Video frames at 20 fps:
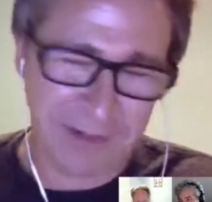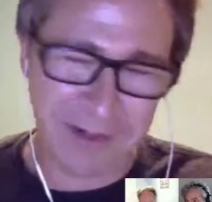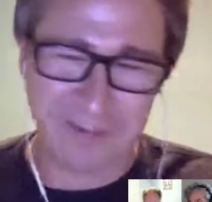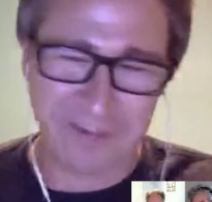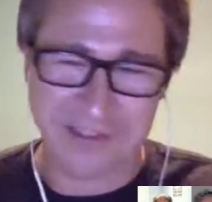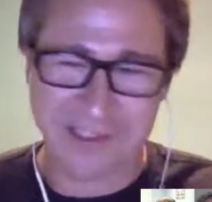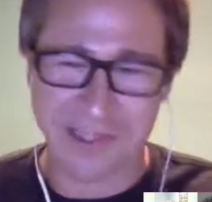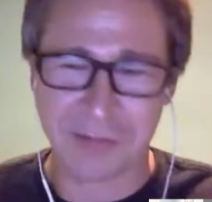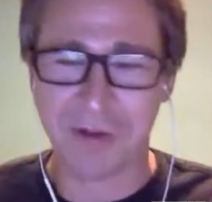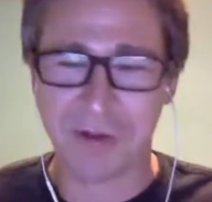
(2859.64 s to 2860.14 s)

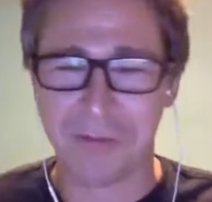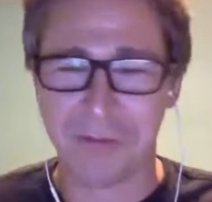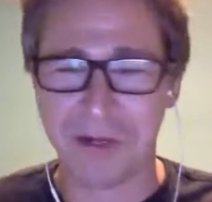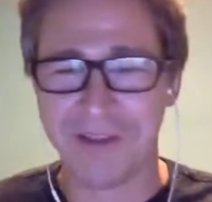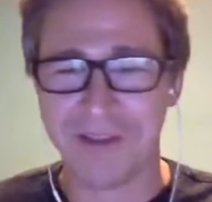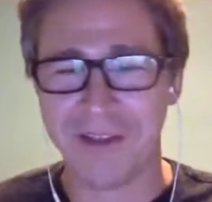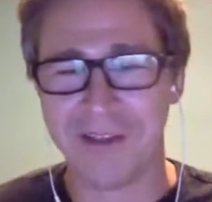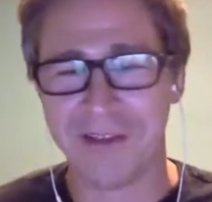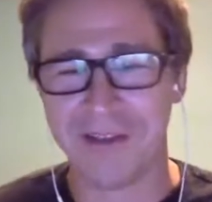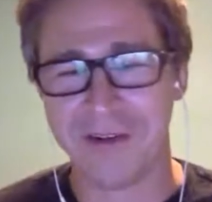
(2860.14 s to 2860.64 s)
Somewhere one of
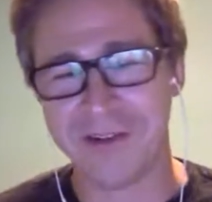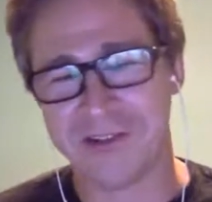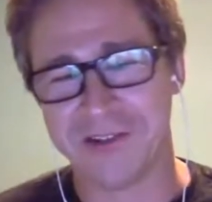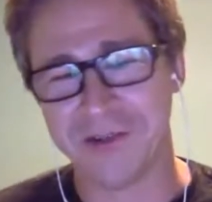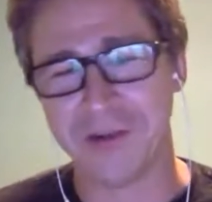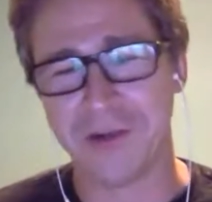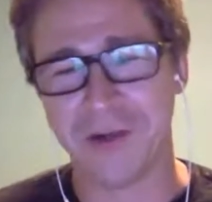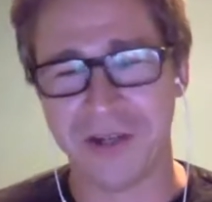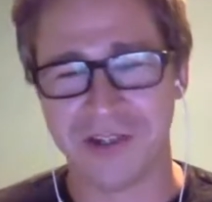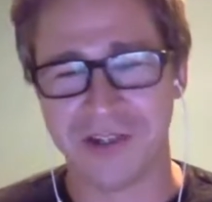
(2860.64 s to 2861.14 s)
the other
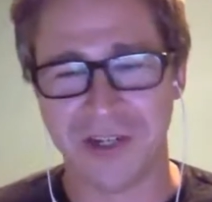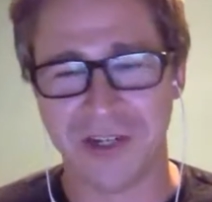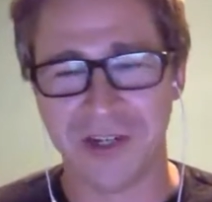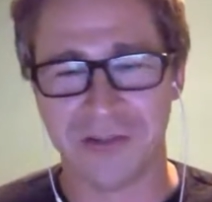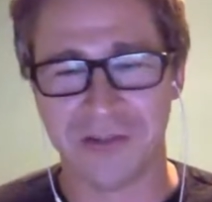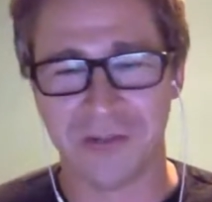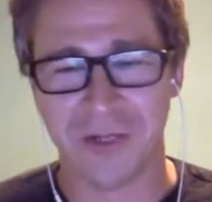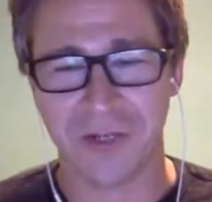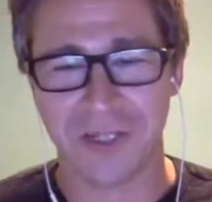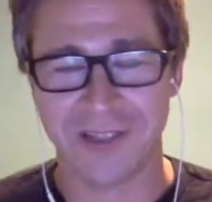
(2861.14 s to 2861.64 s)
junior
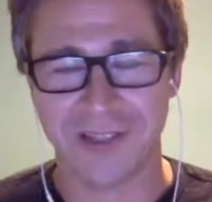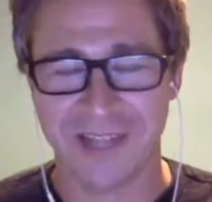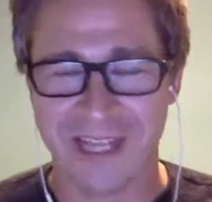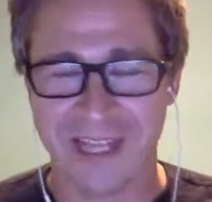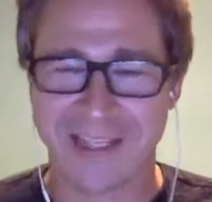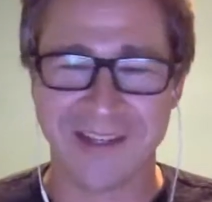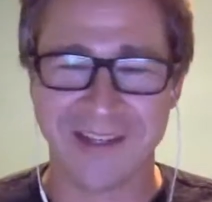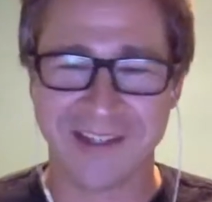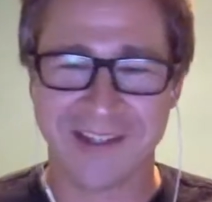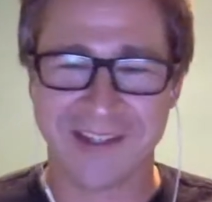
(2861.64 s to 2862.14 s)
engineers went,
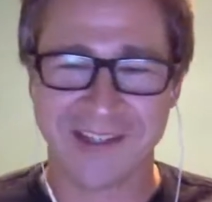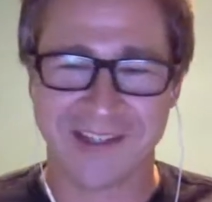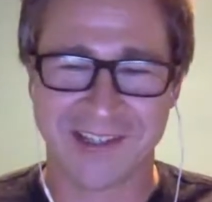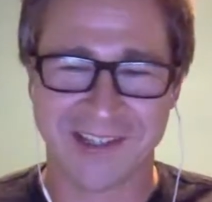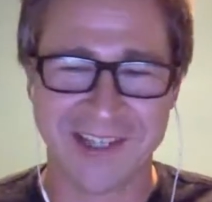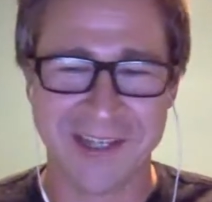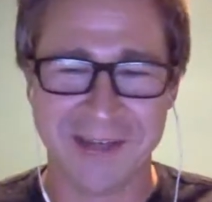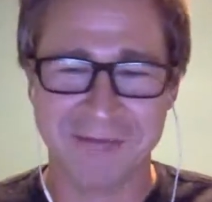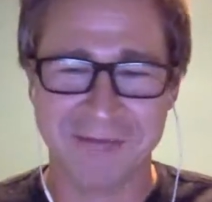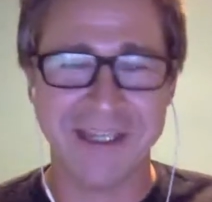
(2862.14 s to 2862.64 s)
like, you could just see
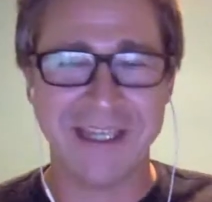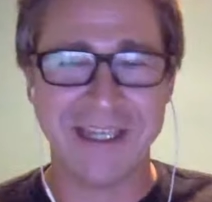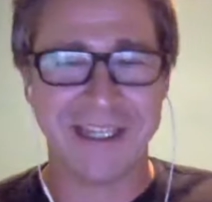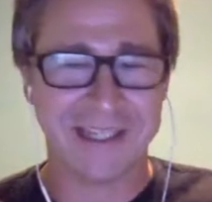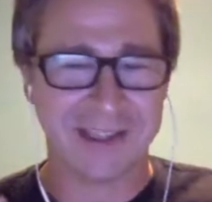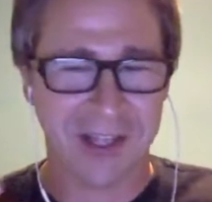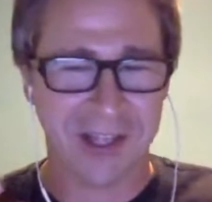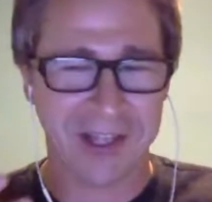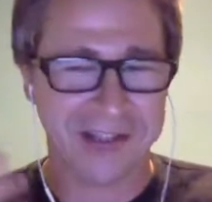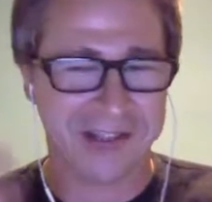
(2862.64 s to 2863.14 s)
him
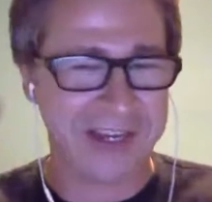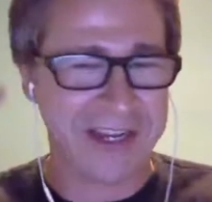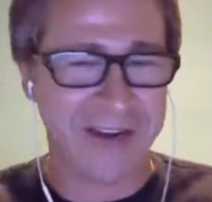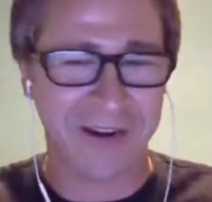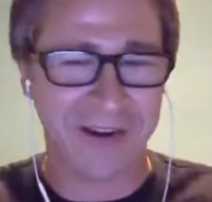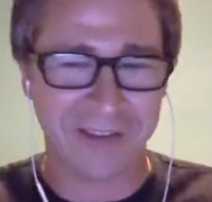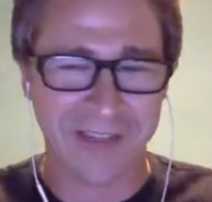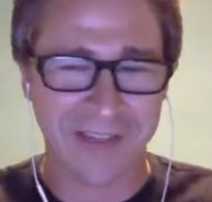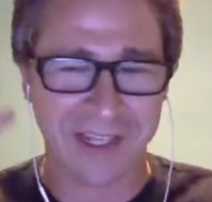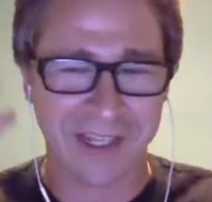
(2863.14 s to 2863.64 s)
eating lunch and
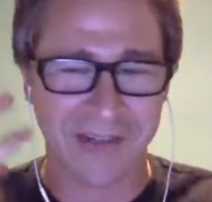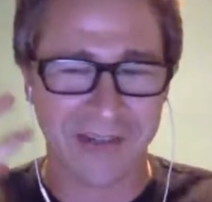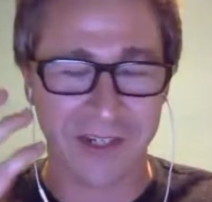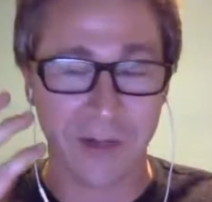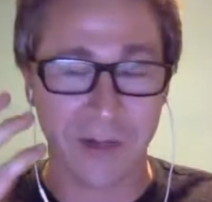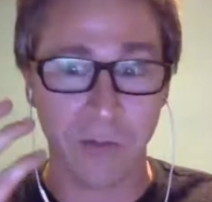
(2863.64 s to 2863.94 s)
hearing that going,